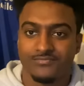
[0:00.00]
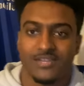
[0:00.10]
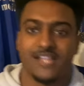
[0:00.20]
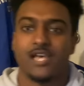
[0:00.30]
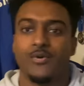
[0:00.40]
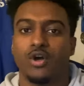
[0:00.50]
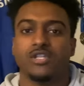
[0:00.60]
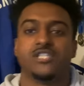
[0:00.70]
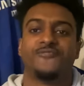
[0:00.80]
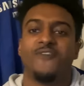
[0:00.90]
That's how he got
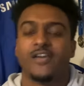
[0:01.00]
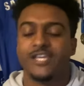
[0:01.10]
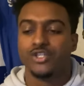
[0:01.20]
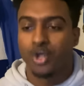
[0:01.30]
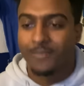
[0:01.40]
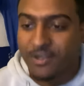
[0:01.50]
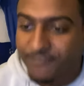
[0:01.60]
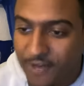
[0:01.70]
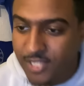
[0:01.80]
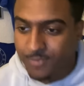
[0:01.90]
this fucking job in the
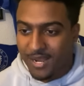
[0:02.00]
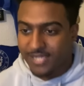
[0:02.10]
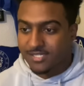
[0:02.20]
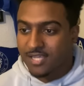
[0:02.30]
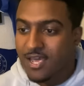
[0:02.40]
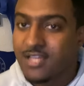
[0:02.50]
first place.